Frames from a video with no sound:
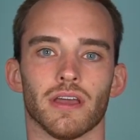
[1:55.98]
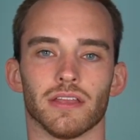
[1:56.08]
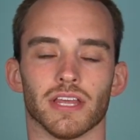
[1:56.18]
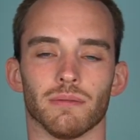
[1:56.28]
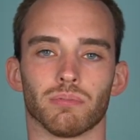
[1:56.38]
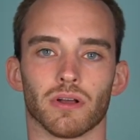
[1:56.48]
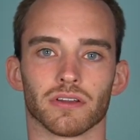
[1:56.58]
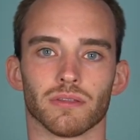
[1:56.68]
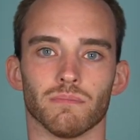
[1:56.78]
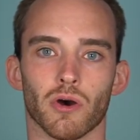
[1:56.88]
and then
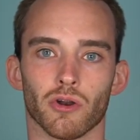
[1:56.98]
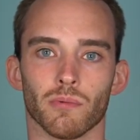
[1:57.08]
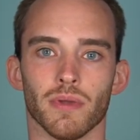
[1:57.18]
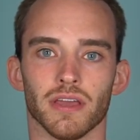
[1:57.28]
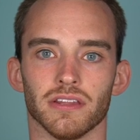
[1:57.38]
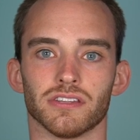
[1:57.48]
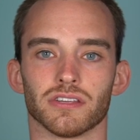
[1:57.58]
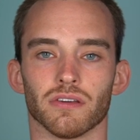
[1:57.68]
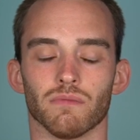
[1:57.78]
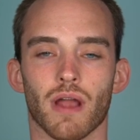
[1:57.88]
plug the modem into
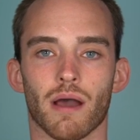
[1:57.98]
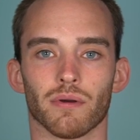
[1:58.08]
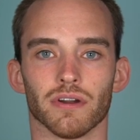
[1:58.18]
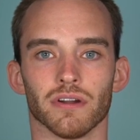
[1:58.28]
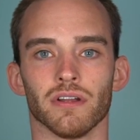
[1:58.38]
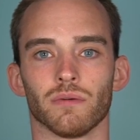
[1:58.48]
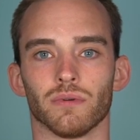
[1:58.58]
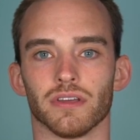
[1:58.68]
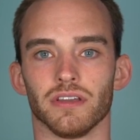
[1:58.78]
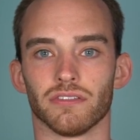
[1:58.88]
the router
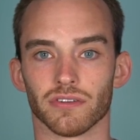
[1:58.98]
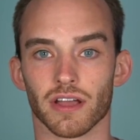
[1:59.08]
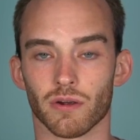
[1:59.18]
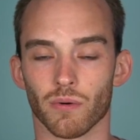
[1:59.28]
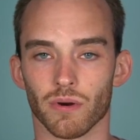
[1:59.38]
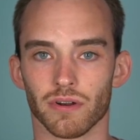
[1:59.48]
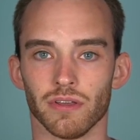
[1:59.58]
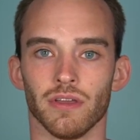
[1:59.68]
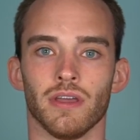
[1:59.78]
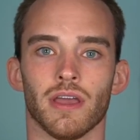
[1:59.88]
with the ethernet
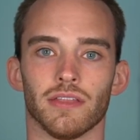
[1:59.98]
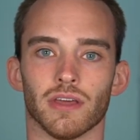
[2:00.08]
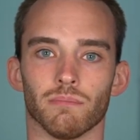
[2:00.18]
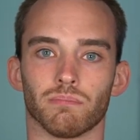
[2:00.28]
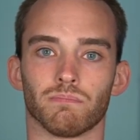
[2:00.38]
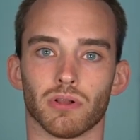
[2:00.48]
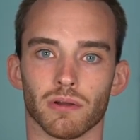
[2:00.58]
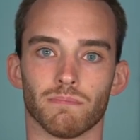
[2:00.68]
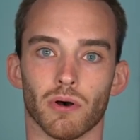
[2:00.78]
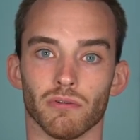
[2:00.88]
cord and then
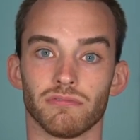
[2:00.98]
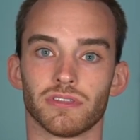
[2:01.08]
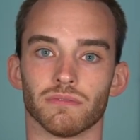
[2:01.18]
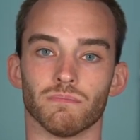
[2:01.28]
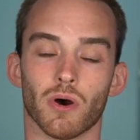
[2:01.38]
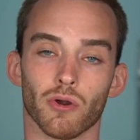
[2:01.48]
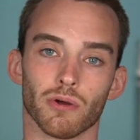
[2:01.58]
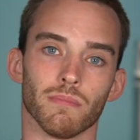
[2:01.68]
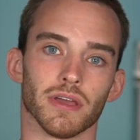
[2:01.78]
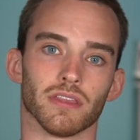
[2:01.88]
plug both the
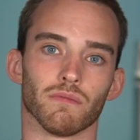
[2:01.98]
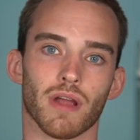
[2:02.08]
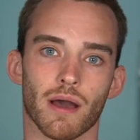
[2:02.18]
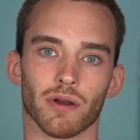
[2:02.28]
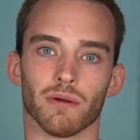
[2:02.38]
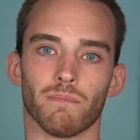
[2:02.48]
modem and the router